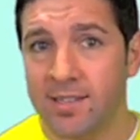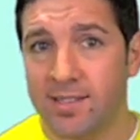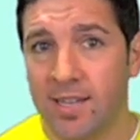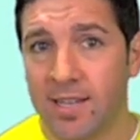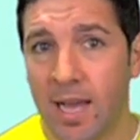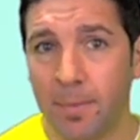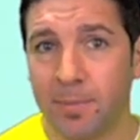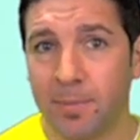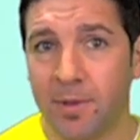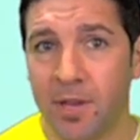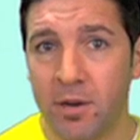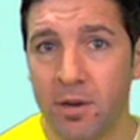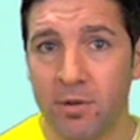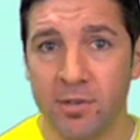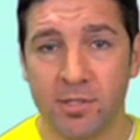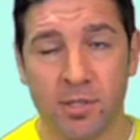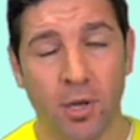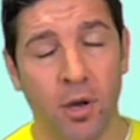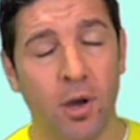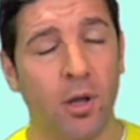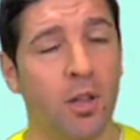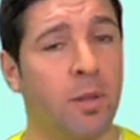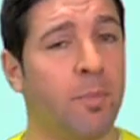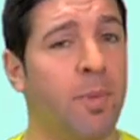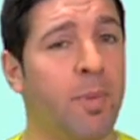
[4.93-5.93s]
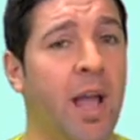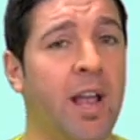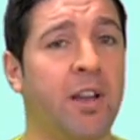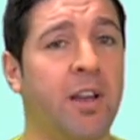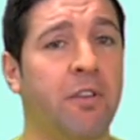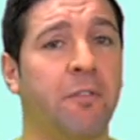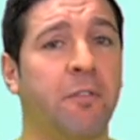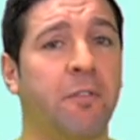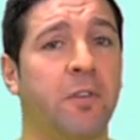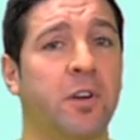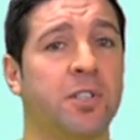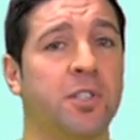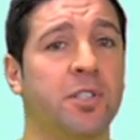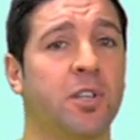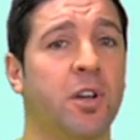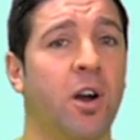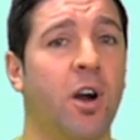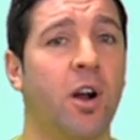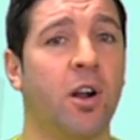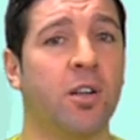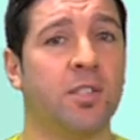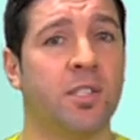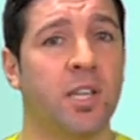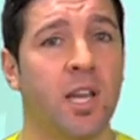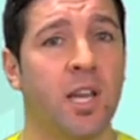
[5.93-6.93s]
Top Gear is all about your first
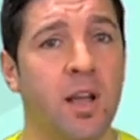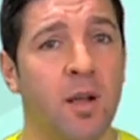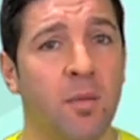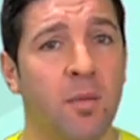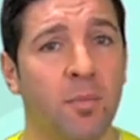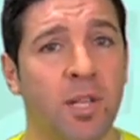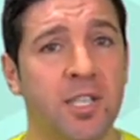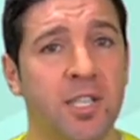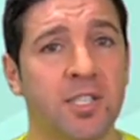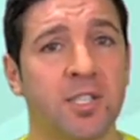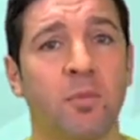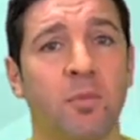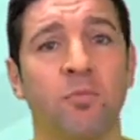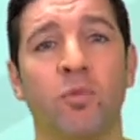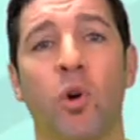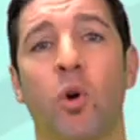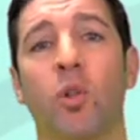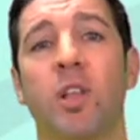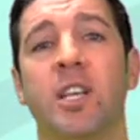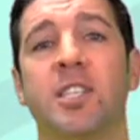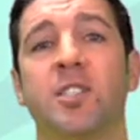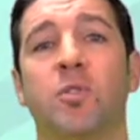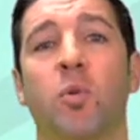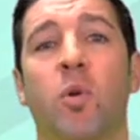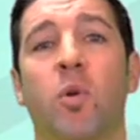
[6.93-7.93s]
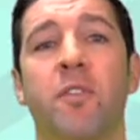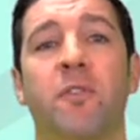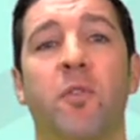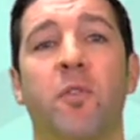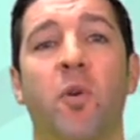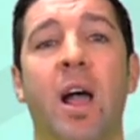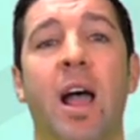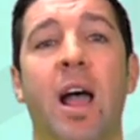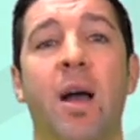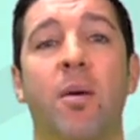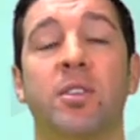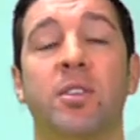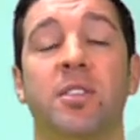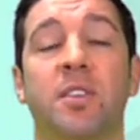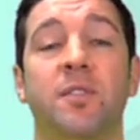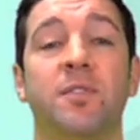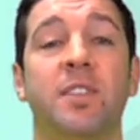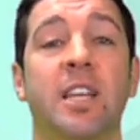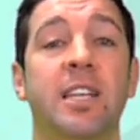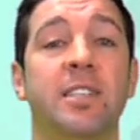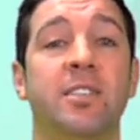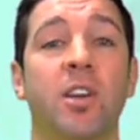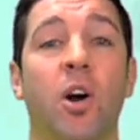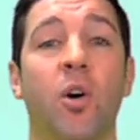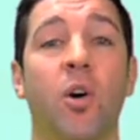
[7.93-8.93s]
cars, plus some Rolex twenty-four Hours of
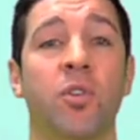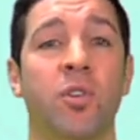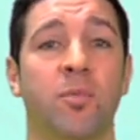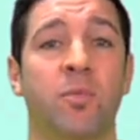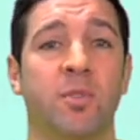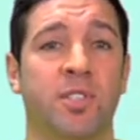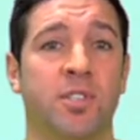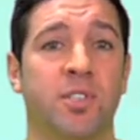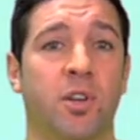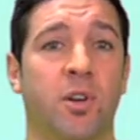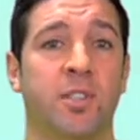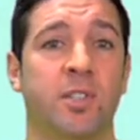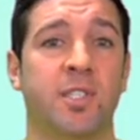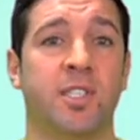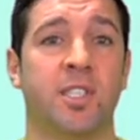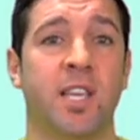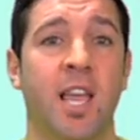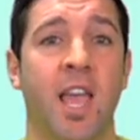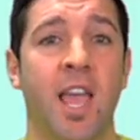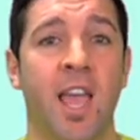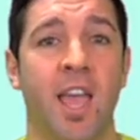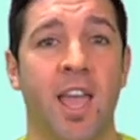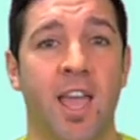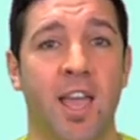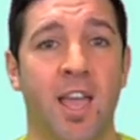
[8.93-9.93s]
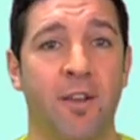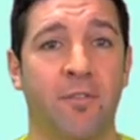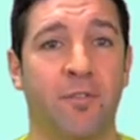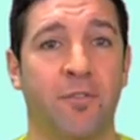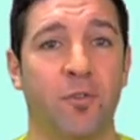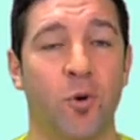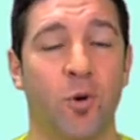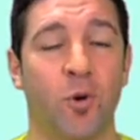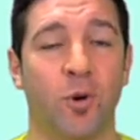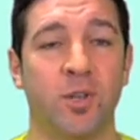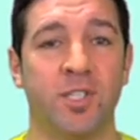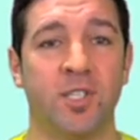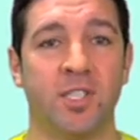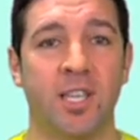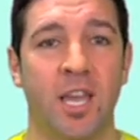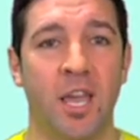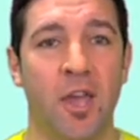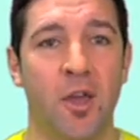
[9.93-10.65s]
Daytona results. And of course,